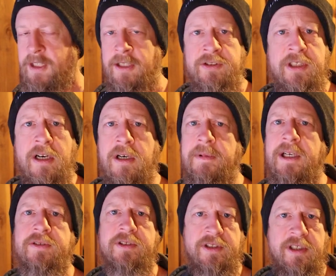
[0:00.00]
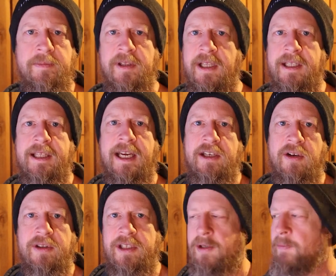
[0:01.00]
sucker minnows or something like that,
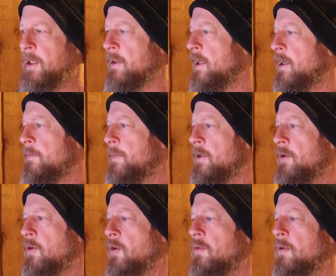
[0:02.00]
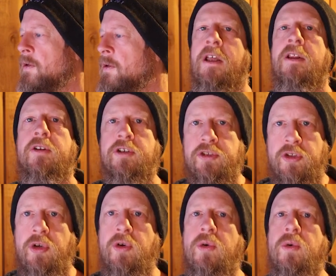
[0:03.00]
you'll need to pick that up on your own. There's
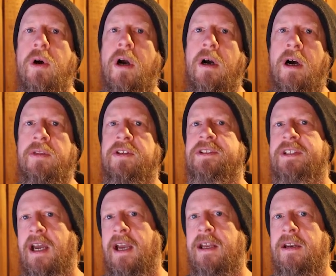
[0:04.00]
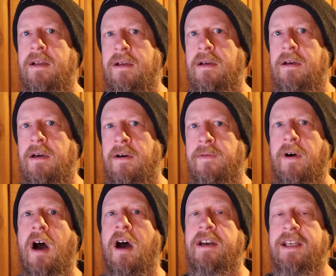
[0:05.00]
2 on the side
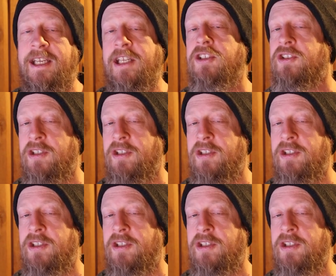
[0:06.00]
on each